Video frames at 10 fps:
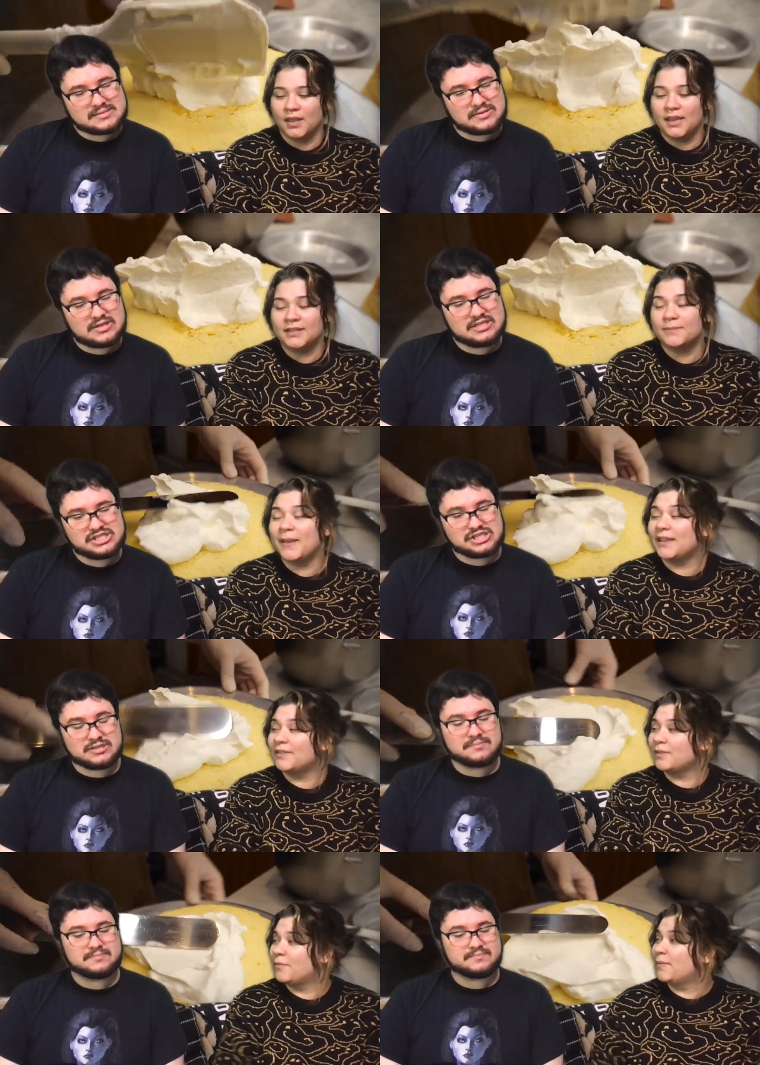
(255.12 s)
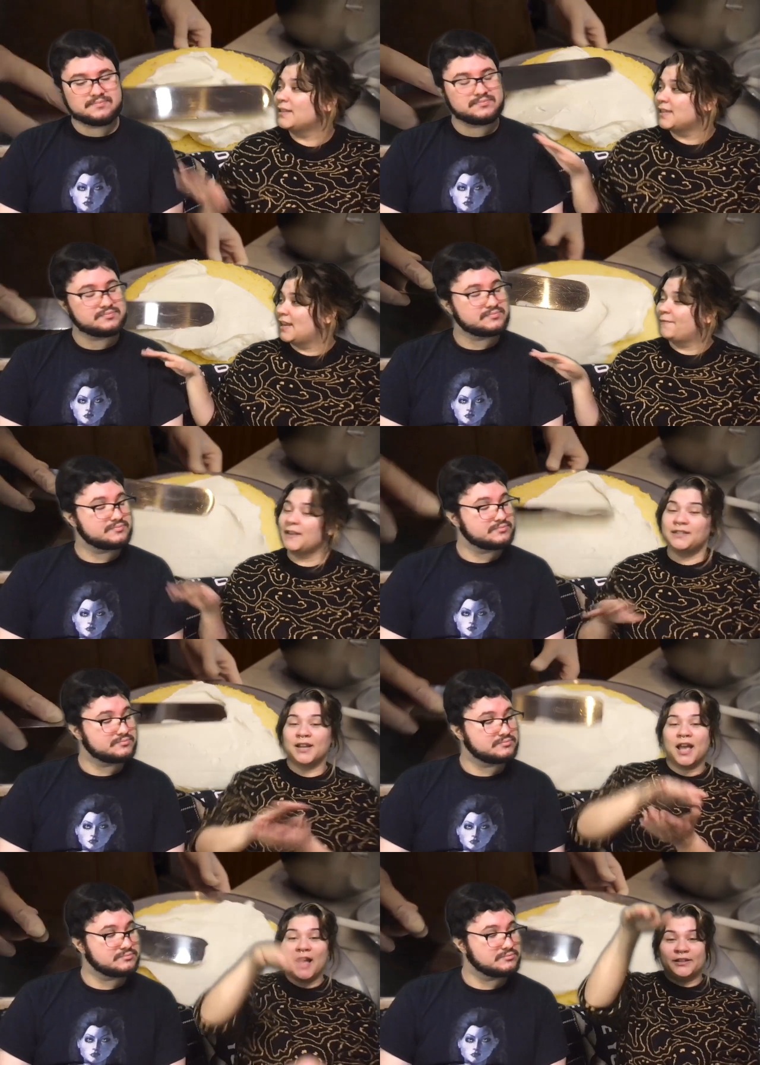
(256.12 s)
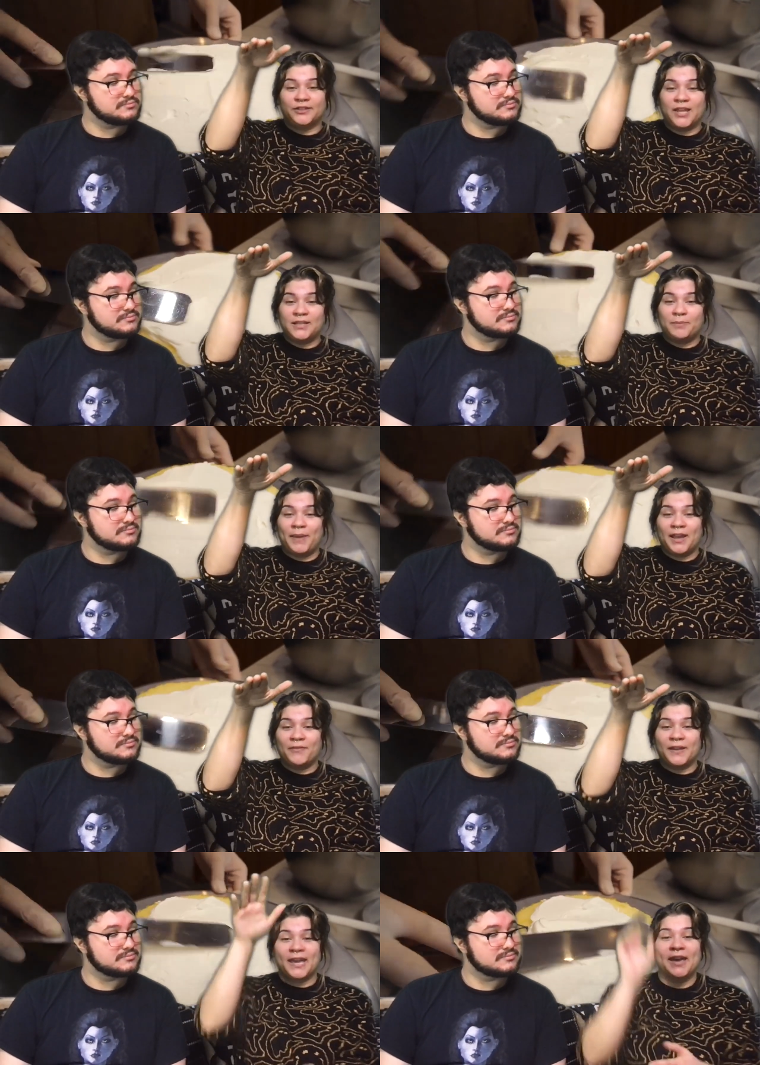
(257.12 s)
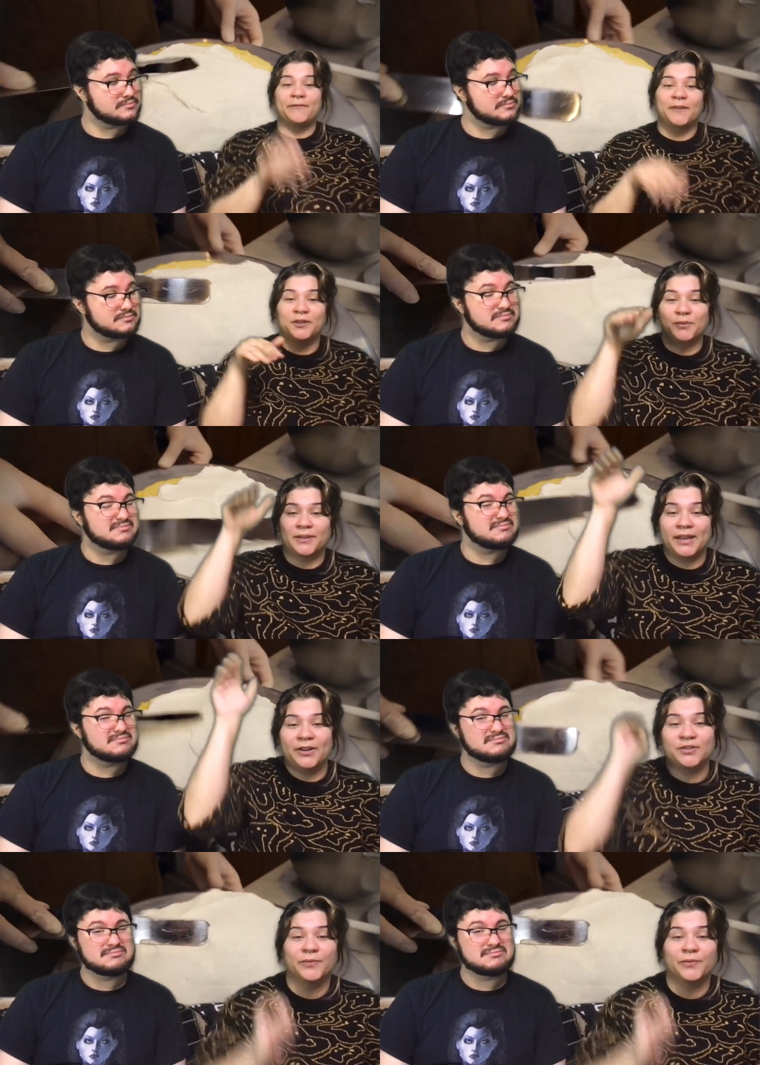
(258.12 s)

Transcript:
Speaker 1: He's making. The, listen, if it's not a this big of a cake filled with layers